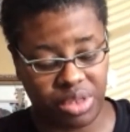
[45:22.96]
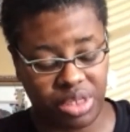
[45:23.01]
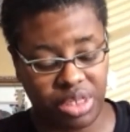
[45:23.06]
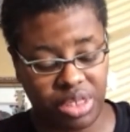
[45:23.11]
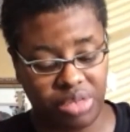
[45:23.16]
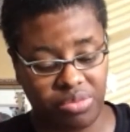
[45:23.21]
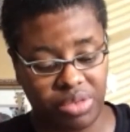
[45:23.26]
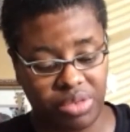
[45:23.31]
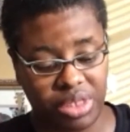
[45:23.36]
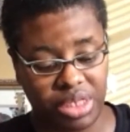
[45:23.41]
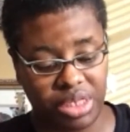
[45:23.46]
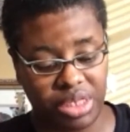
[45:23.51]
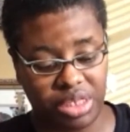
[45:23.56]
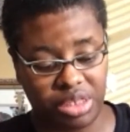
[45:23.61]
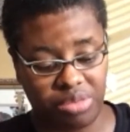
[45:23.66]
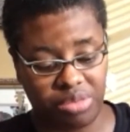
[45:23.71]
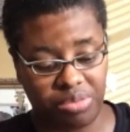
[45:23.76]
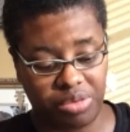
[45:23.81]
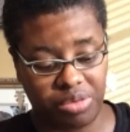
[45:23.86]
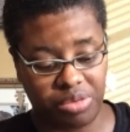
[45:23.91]
really get
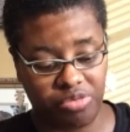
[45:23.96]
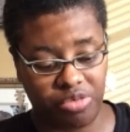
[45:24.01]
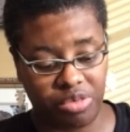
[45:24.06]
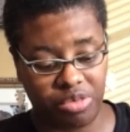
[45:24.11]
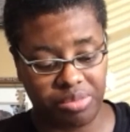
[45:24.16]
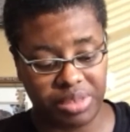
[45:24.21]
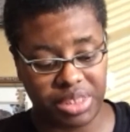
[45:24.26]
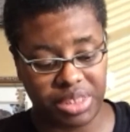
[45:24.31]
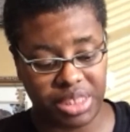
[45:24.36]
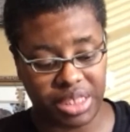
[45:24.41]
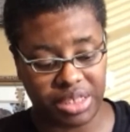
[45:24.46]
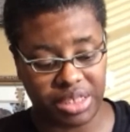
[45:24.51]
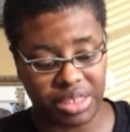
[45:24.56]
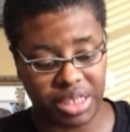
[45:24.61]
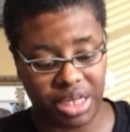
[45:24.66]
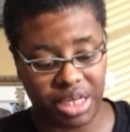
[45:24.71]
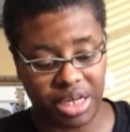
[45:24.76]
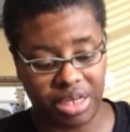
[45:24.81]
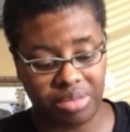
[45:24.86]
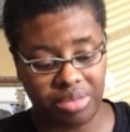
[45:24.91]
the performance of
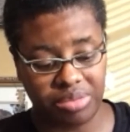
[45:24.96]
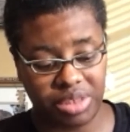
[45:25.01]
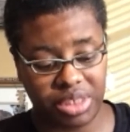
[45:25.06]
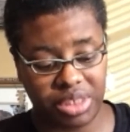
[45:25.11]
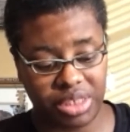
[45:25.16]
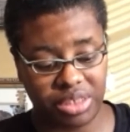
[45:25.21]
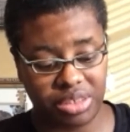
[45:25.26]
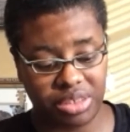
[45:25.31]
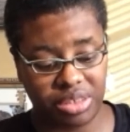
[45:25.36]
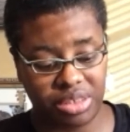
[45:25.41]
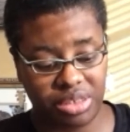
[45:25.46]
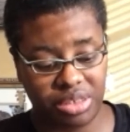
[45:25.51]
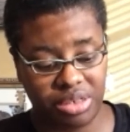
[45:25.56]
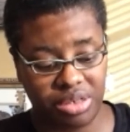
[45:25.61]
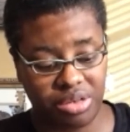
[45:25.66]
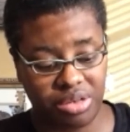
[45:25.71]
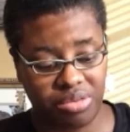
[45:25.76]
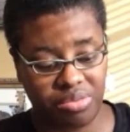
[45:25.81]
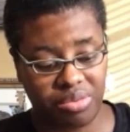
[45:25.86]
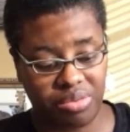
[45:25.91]
the objects,
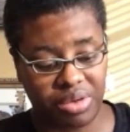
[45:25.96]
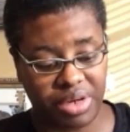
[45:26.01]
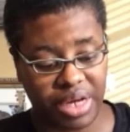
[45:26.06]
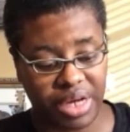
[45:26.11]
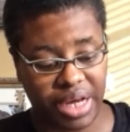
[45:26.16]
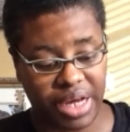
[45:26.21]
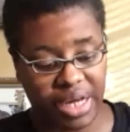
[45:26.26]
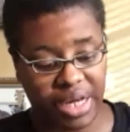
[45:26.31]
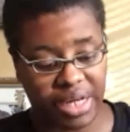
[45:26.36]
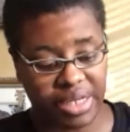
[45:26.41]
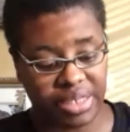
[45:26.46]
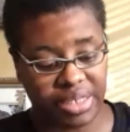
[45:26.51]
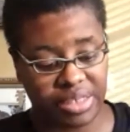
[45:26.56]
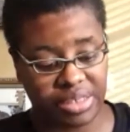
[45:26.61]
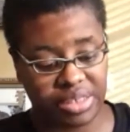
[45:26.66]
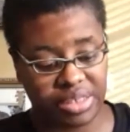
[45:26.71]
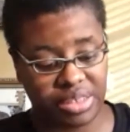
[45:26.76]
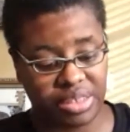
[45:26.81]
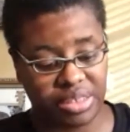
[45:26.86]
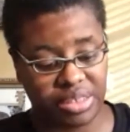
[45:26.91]

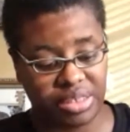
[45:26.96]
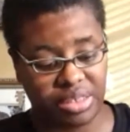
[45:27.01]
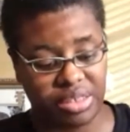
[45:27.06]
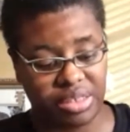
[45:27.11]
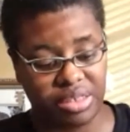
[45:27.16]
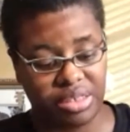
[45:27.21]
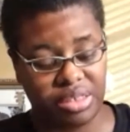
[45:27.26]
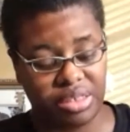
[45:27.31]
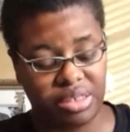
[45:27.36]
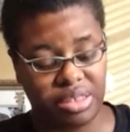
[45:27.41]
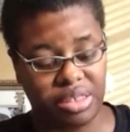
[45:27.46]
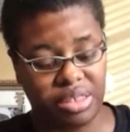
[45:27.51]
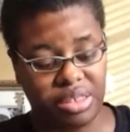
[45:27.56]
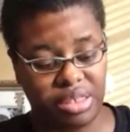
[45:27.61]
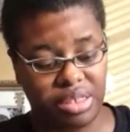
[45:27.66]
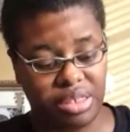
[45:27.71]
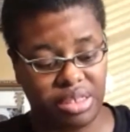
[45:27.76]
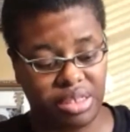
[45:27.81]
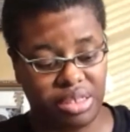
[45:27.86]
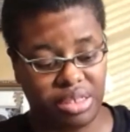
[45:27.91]
whereas
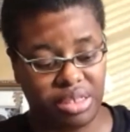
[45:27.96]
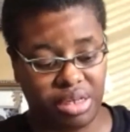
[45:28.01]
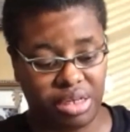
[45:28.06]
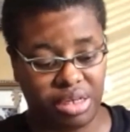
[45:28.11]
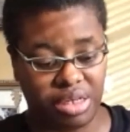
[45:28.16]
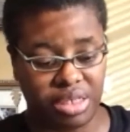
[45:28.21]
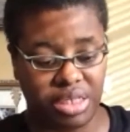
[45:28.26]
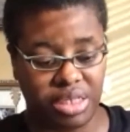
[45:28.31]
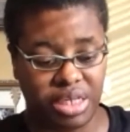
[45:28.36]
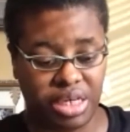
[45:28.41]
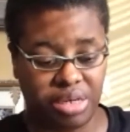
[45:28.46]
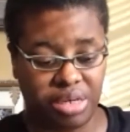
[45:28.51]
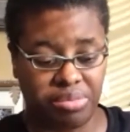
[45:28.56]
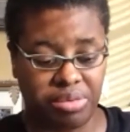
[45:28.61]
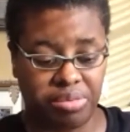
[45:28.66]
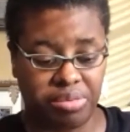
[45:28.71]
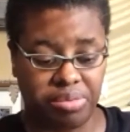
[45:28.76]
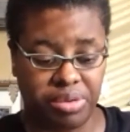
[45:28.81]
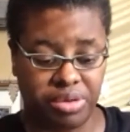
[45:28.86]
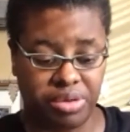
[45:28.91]
the
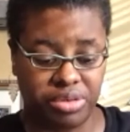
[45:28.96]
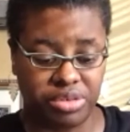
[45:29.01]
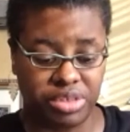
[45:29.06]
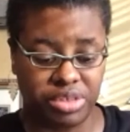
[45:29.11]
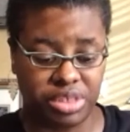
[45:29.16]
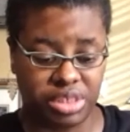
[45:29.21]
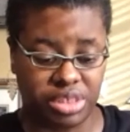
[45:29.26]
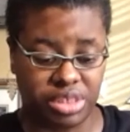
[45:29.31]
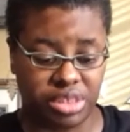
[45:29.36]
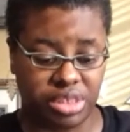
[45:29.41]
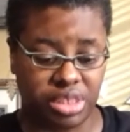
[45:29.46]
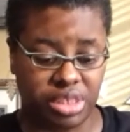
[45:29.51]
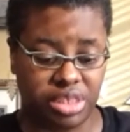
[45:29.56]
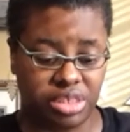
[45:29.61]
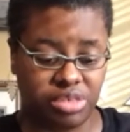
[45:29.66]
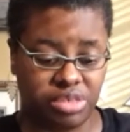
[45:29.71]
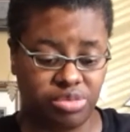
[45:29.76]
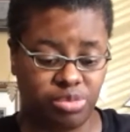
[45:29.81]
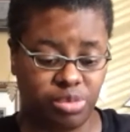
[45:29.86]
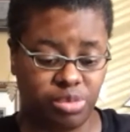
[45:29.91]
camera person
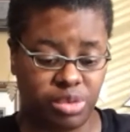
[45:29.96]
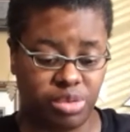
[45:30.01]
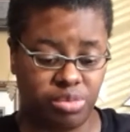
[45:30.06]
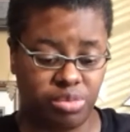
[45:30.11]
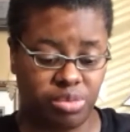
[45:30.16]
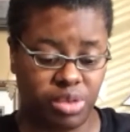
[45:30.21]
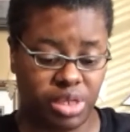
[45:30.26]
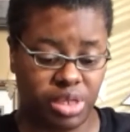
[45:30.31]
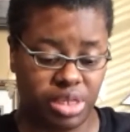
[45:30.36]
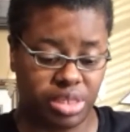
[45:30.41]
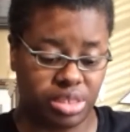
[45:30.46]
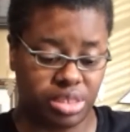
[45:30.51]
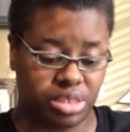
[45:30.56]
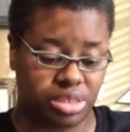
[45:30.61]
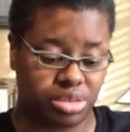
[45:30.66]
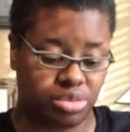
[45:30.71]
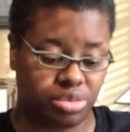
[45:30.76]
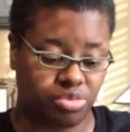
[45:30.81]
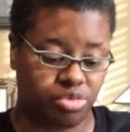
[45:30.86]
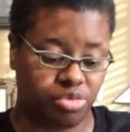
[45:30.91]
is
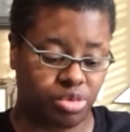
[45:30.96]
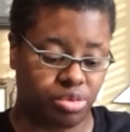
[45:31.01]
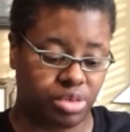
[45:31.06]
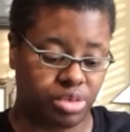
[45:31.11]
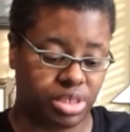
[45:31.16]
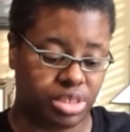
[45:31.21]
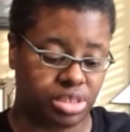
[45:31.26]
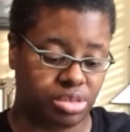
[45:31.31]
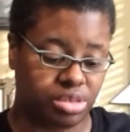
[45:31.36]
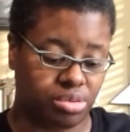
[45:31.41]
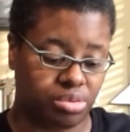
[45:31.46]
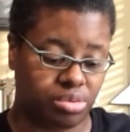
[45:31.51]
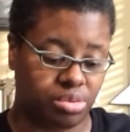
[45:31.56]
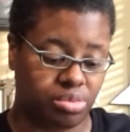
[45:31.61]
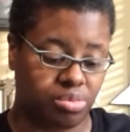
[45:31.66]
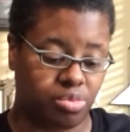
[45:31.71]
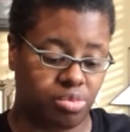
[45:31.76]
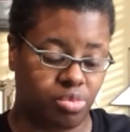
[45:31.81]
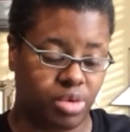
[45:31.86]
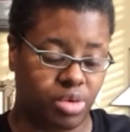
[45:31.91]
focused
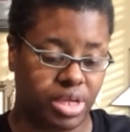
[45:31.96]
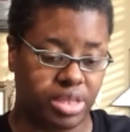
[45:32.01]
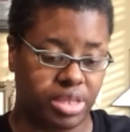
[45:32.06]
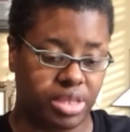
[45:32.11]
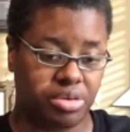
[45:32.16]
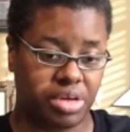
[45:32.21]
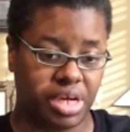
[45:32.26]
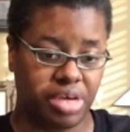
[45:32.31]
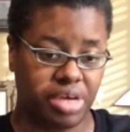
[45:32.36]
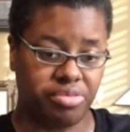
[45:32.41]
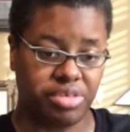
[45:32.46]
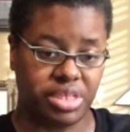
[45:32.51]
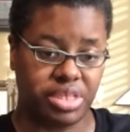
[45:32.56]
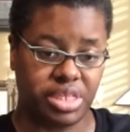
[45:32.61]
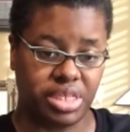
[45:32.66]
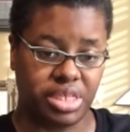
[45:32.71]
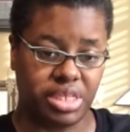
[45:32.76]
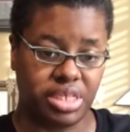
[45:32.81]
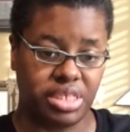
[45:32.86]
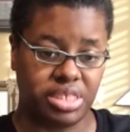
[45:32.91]
on whether
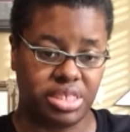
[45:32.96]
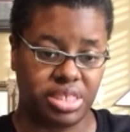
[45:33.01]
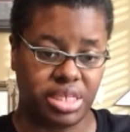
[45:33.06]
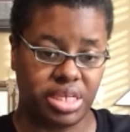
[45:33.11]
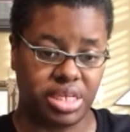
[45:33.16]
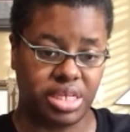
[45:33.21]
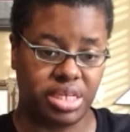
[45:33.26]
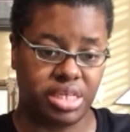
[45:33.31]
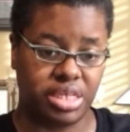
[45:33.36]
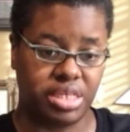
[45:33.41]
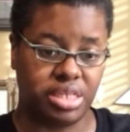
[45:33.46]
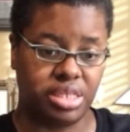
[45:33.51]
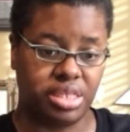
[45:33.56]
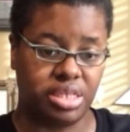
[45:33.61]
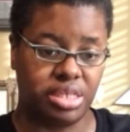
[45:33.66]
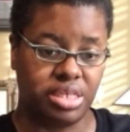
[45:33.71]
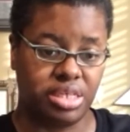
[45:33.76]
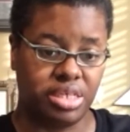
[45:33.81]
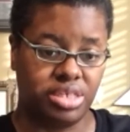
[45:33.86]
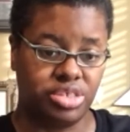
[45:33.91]
everything is in
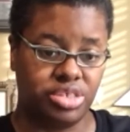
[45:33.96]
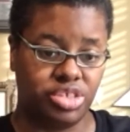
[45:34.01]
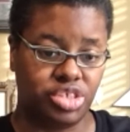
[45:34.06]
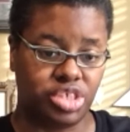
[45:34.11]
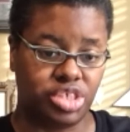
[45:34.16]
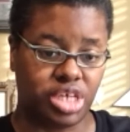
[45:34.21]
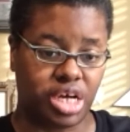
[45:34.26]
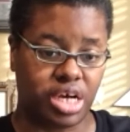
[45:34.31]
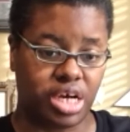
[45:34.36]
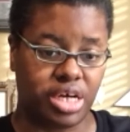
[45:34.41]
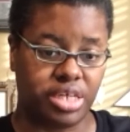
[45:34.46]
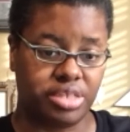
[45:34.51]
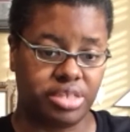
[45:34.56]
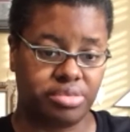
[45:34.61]
shot,